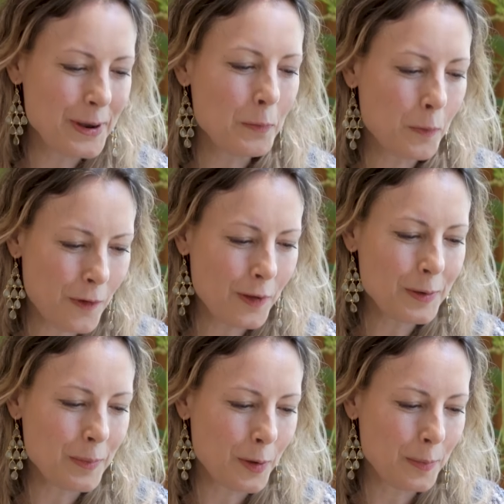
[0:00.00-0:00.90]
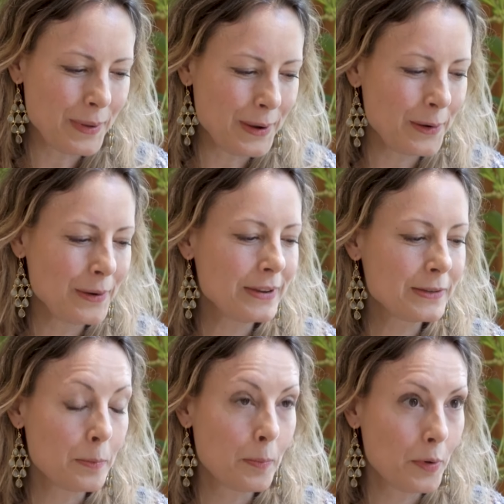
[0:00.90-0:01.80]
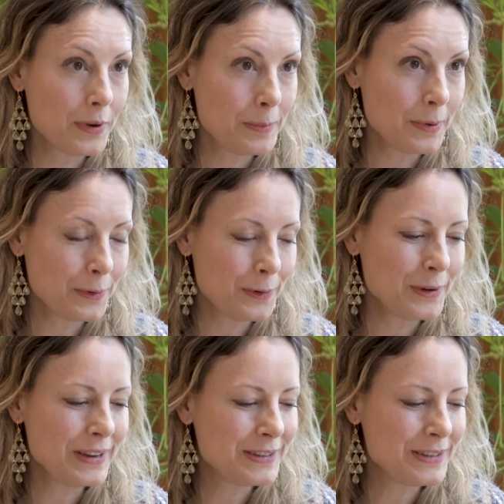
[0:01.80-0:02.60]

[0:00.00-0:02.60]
and volleyball player. He's a bodybuilder.